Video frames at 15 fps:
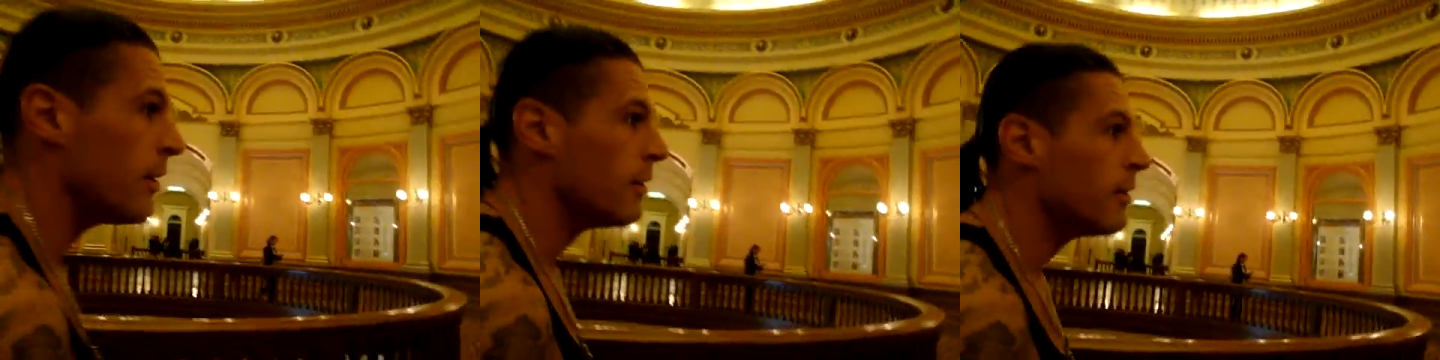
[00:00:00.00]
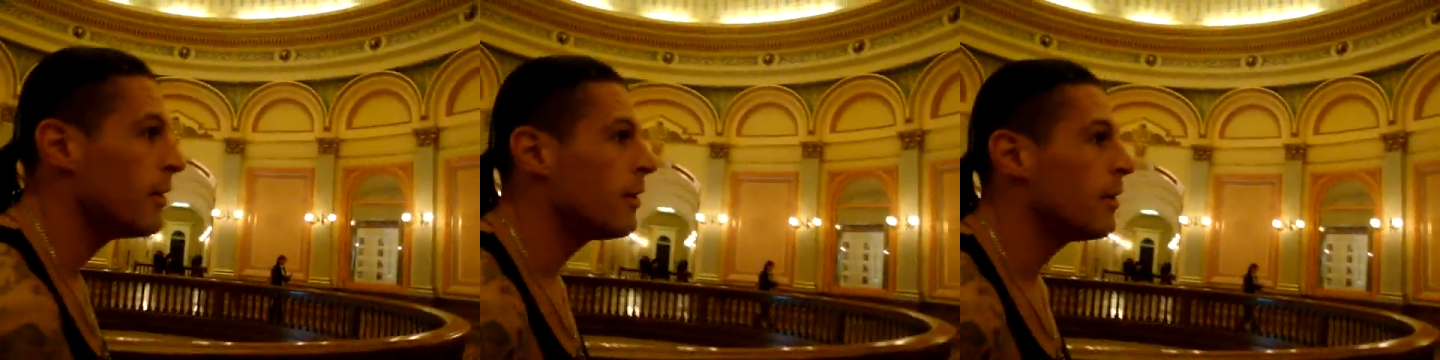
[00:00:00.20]

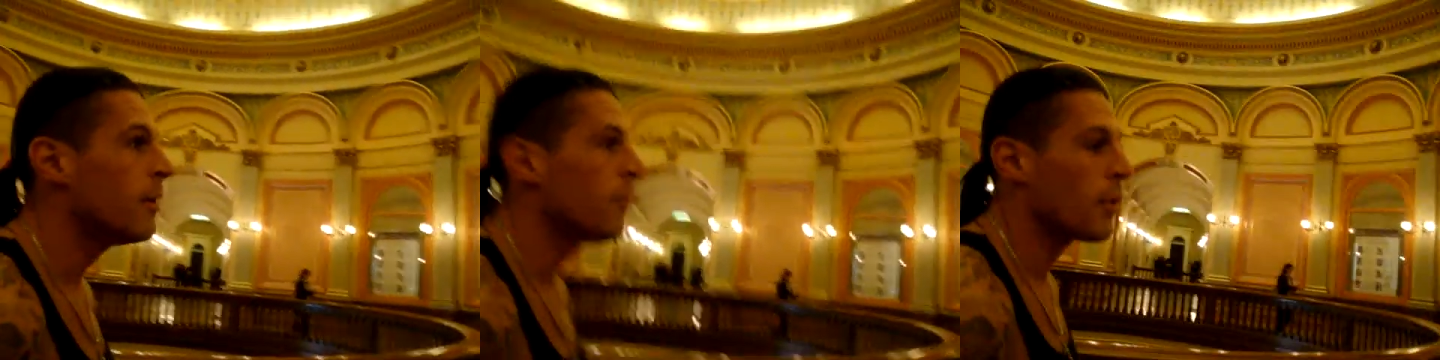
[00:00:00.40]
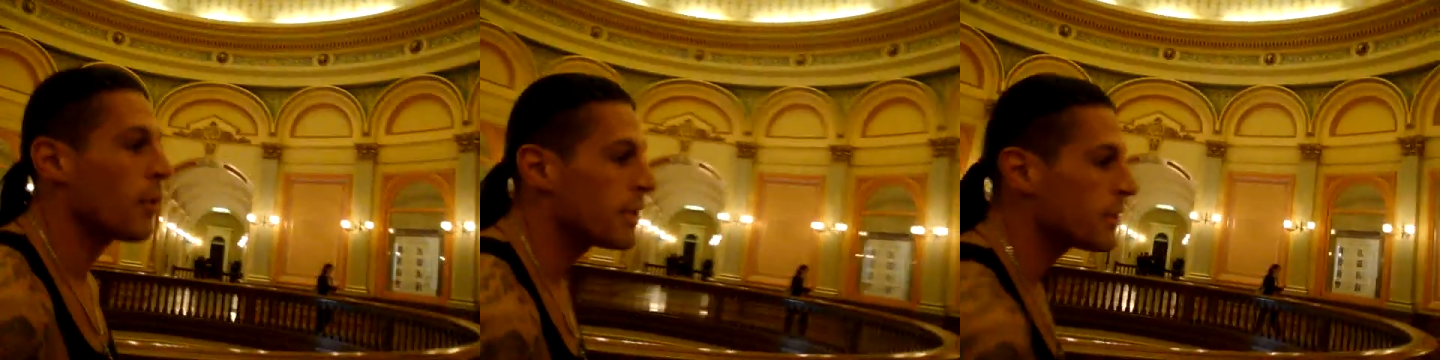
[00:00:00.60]

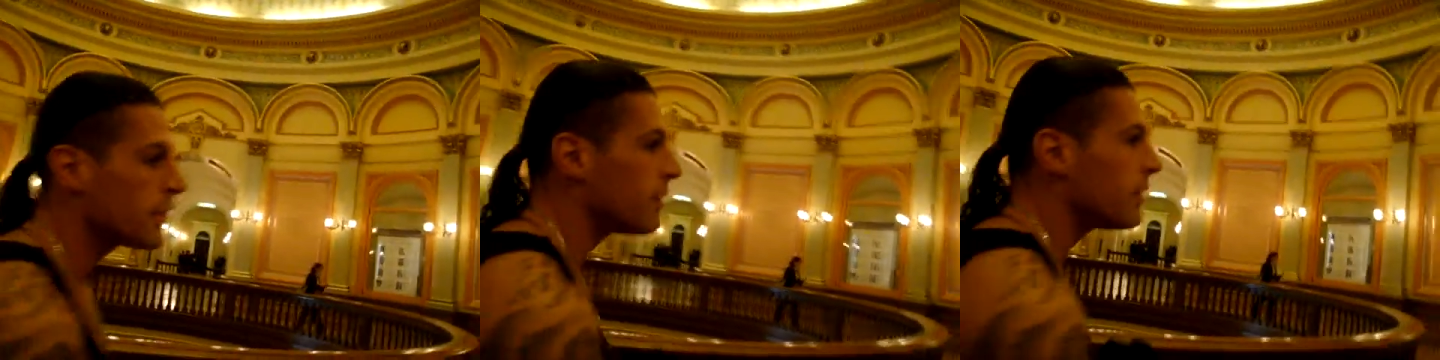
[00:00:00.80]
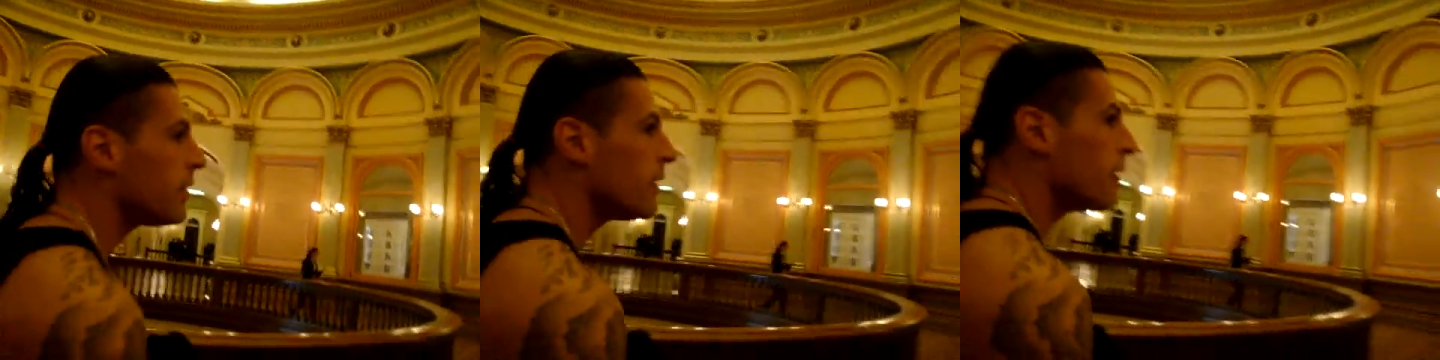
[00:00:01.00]
and breaks
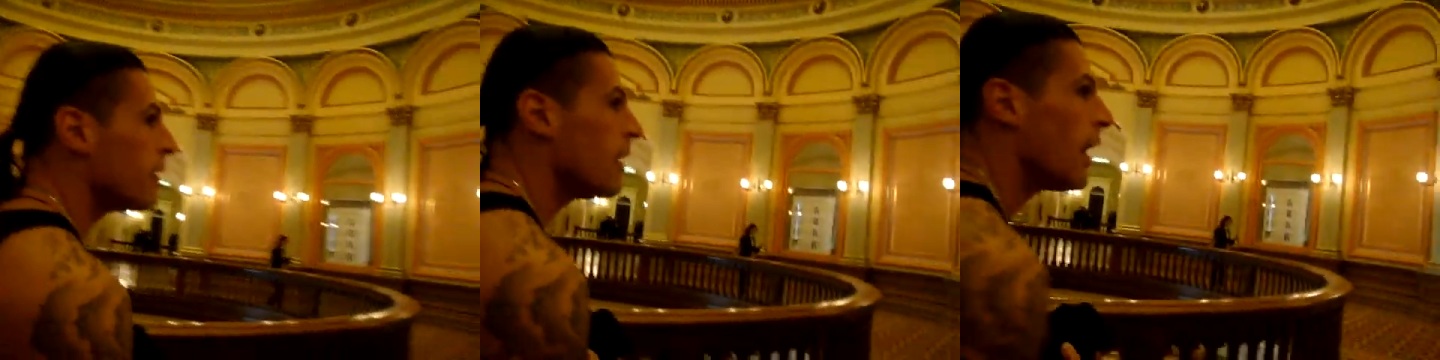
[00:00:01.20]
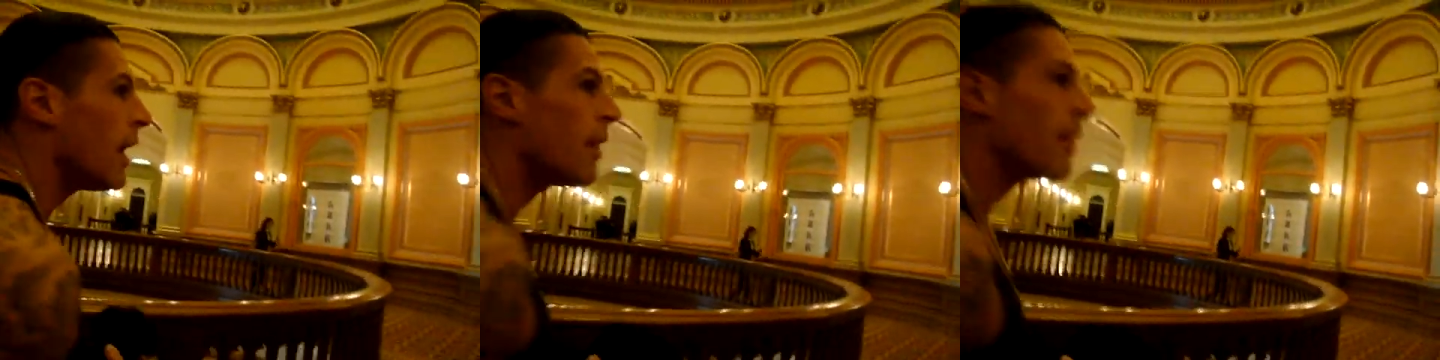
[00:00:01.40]
it.
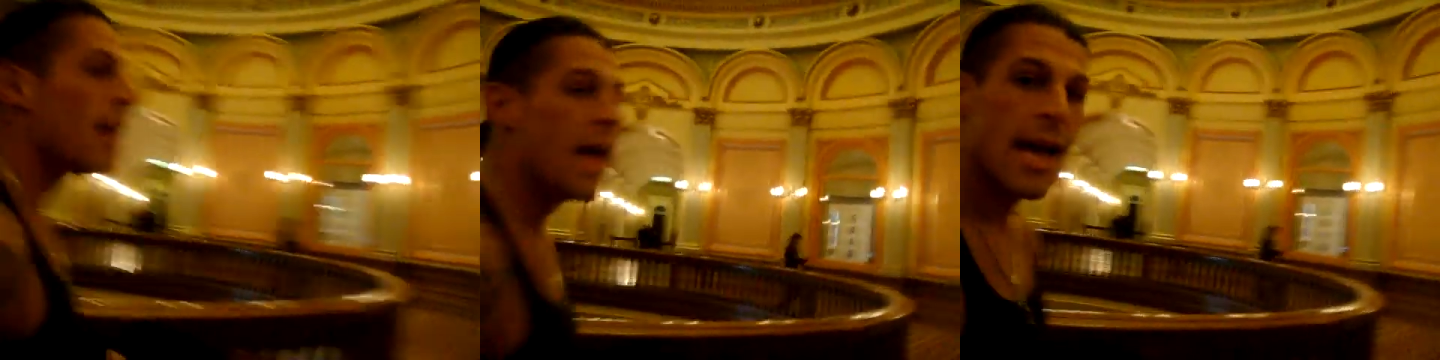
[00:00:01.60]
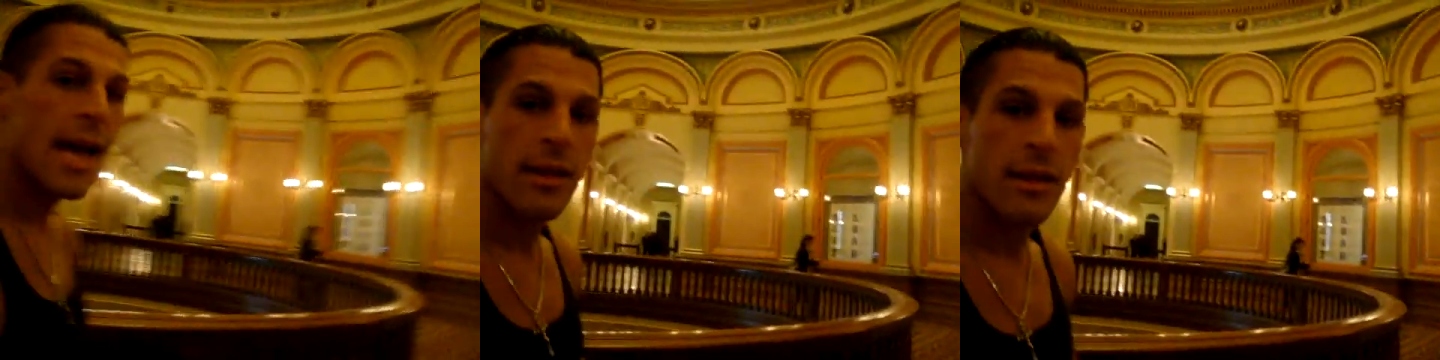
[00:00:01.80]
How the
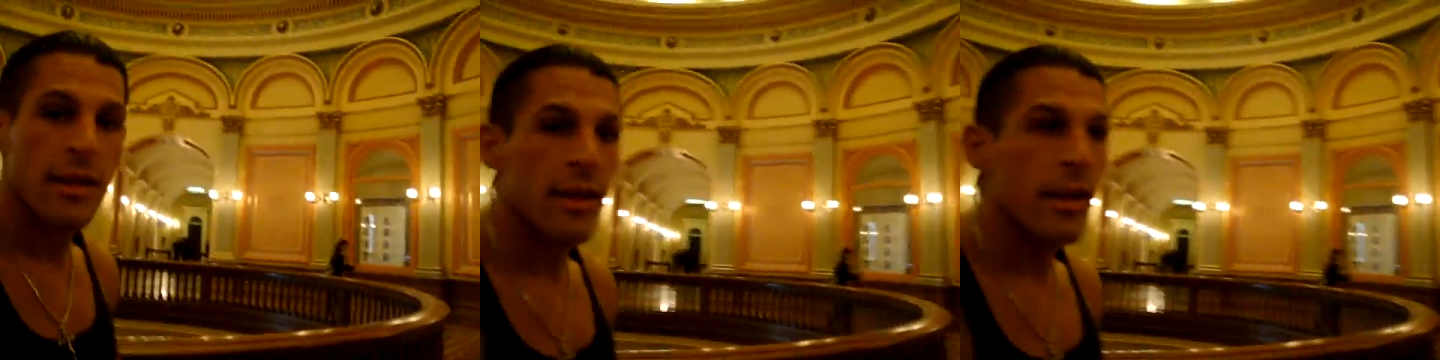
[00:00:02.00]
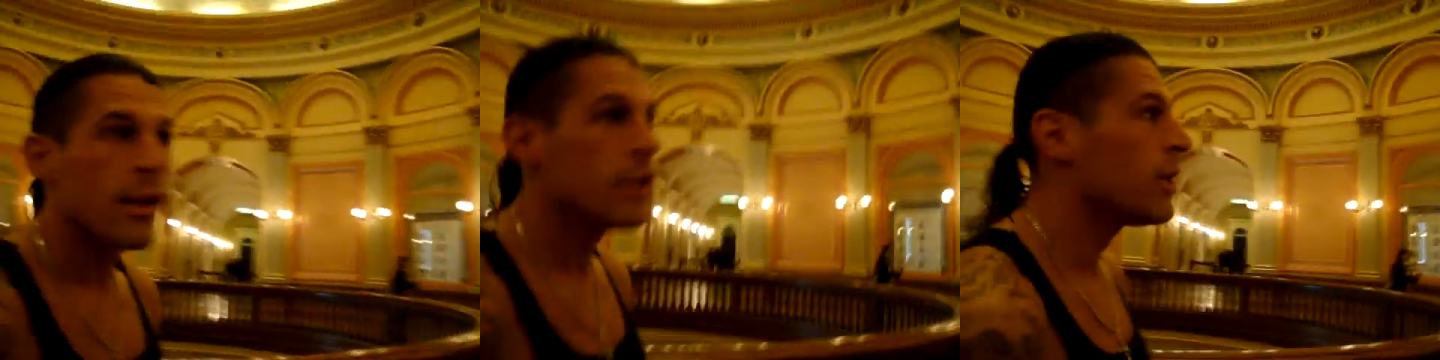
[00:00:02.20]
heck are
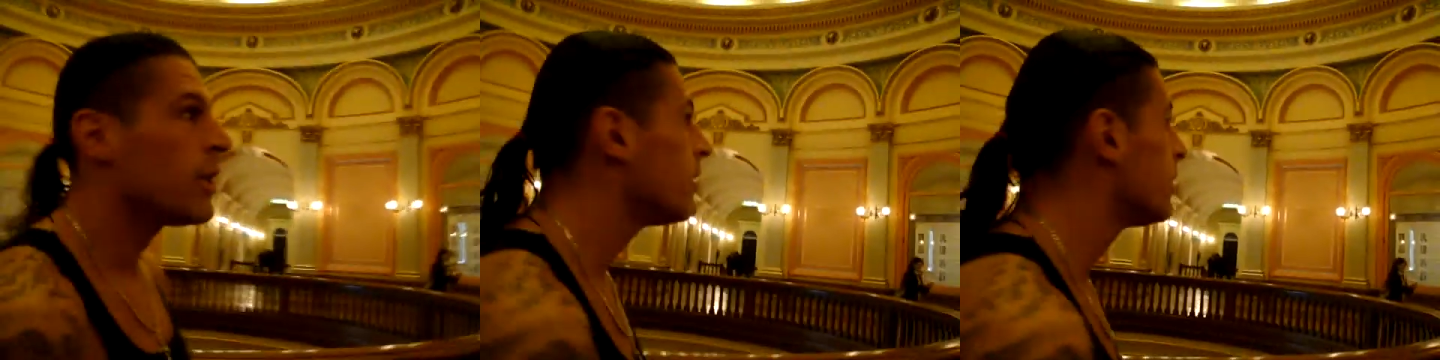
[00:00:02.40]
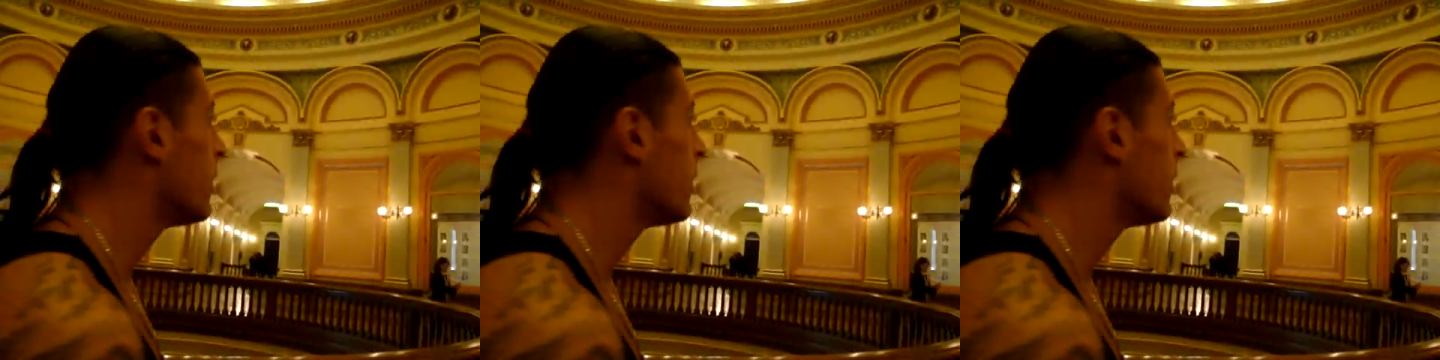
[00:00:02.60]
they going to change